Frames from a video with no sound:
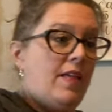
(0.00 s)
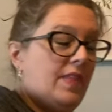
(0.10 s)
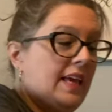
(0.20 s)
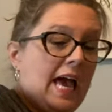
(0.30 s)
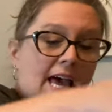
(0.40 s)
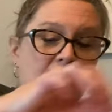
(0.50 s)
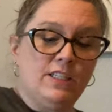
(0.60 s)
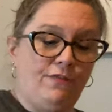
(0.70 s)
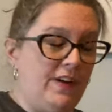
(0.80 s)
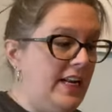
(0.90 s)
The cat
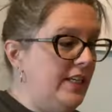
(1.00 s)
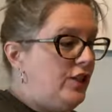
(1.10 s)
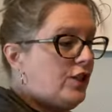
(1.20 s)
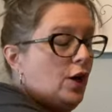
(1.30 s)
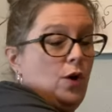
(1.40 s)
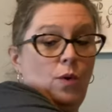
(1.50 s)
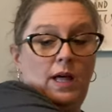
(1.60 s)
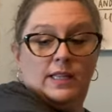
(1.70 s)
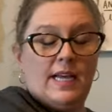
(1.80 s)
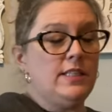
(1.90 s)
is finished. So
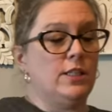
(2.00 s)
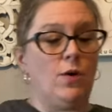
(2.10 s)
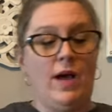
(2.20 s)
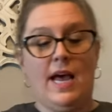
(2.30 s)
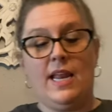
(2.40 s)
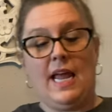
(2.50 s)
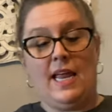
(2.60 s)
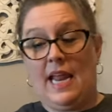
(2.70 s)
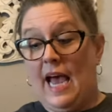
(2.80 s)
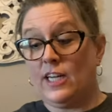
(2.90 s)
let's go ahead
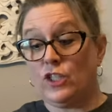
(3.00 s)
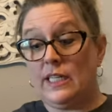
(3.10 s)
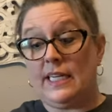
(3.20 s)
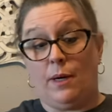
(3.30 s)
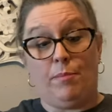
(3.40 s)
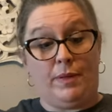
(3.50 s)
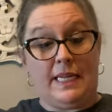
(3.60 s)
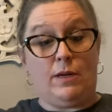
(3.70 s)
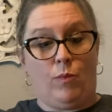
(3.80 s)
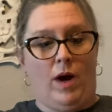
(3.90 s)
and actually
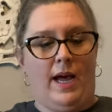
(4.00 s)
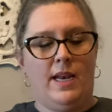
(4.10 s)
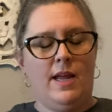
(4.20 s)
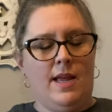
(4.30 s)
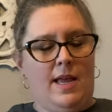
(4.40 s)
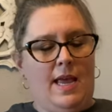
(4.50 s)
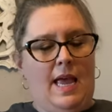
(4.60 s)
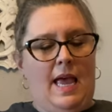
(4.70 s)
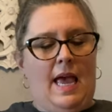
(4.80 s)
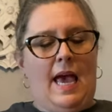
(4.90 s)
complete one.
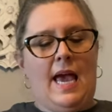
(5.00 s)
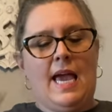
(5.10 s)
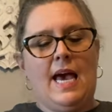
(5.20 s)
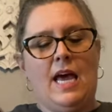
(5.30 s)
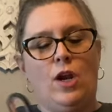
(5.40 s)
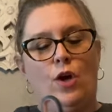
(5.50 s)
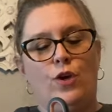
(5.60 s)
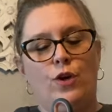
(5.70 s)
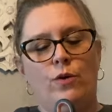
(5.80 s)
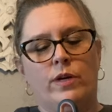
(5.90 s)
And
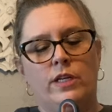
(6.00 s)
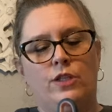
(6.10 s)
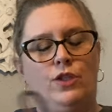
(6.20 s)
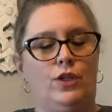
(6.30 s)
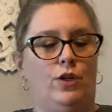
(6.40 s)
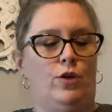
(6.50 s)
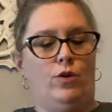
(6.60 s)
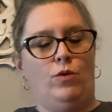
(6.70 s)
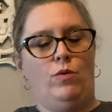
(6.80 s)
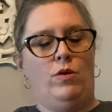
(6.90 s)
you could
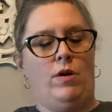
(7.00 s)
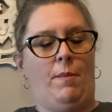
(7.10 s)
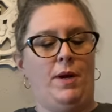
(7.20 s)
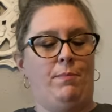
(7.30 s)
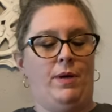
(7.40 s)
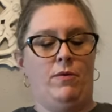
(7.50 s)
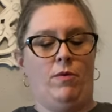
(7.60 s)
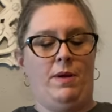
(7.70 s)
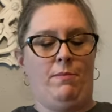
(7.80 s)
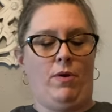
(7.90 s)
do, I'm going to put,
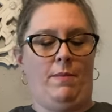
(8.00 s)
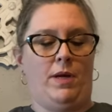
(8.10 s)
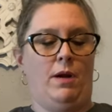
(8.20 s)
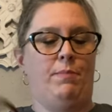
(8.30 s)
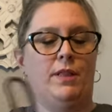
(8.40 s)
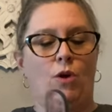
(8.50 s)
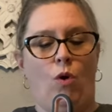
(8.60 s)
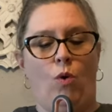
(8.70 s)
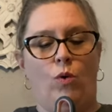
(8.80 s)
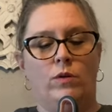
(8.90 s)
remember, I'm going to put the
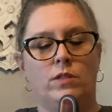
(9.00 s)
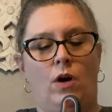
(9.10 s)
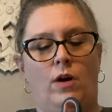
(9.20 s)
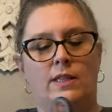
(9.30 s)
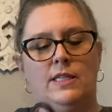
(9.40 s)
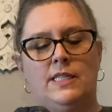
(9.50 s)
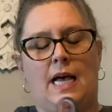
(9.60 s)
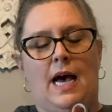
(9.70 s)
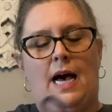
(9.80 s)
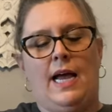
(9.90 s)
holes on the
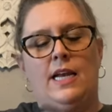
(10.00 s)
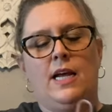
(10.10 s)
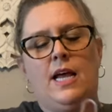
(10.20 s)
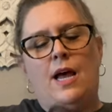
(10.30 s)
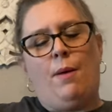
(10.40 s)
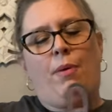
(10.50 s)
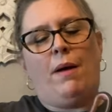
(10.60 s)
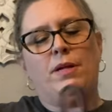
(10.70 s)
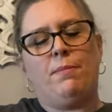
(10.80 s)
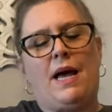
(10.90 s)
side,
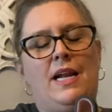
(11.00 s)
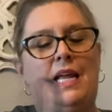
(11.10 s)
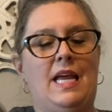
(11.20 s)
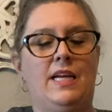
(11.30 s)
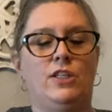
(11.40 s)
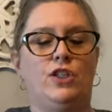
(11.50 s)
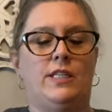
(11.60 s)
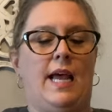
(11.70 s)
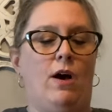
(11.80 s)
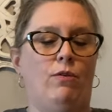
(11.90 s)
probably about an inch
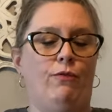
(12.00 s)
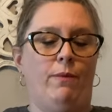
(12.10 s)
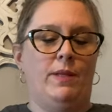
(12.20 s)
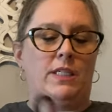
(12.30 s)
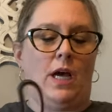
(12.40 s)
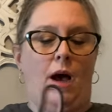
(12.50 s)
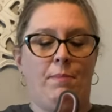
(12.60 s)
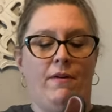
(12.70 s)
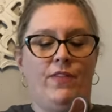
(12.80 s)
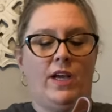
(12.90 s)
down from the
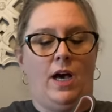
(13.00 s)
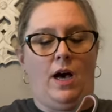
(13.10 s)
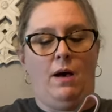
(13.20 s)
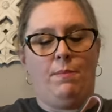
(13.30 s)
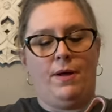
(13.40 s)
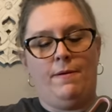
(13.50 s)
top of the cup.